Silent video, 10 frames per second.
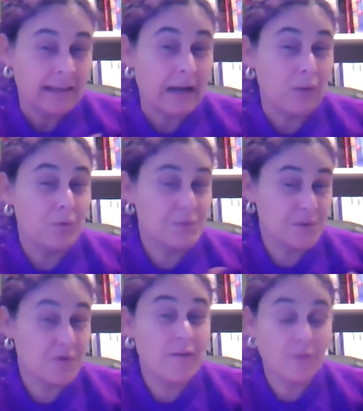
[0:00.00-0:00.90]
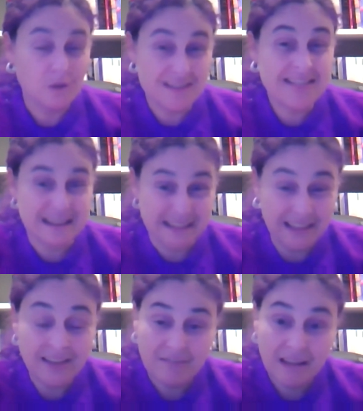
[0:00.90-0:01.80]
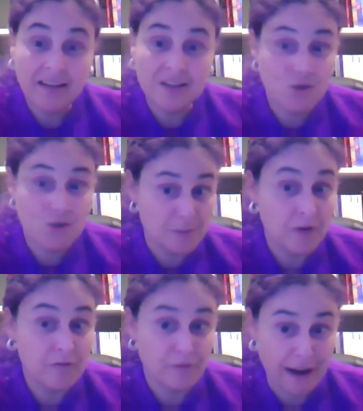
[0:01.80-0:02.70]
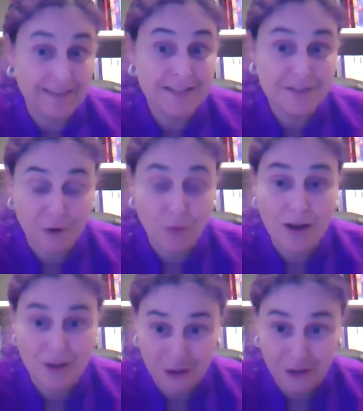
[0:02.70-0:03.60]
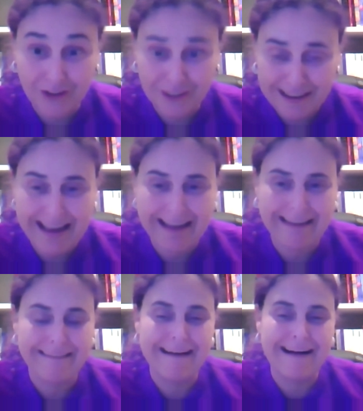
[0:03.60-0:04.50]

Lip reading: I was also able to study in Strasbourg, France for 1 year, and